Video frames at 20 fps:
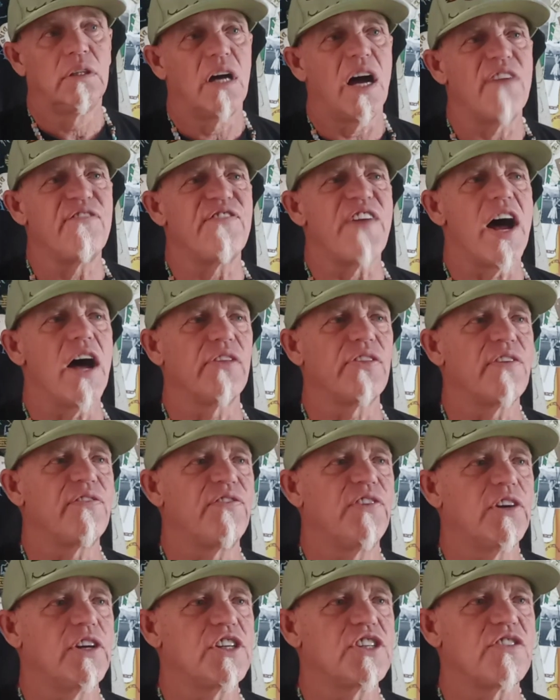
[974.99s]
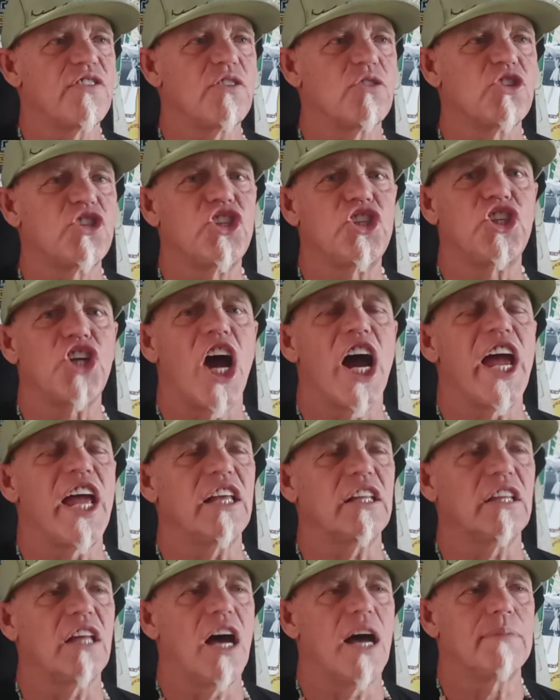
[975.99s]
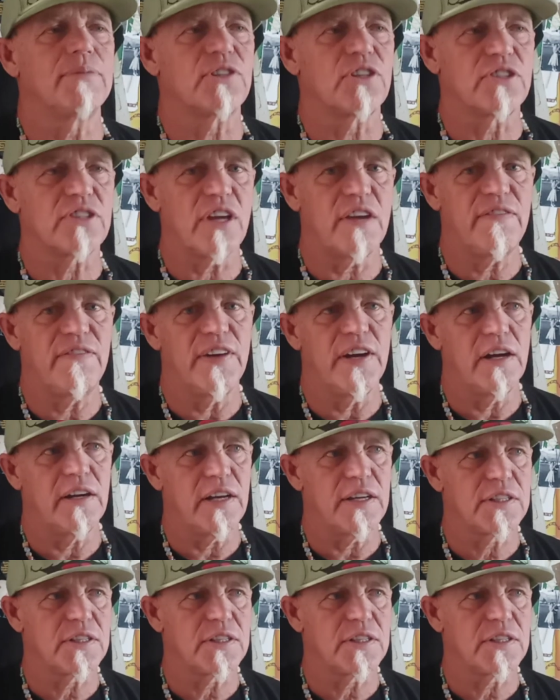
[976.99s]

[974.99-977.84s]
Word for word: I found the footage of those giant lobsters I found.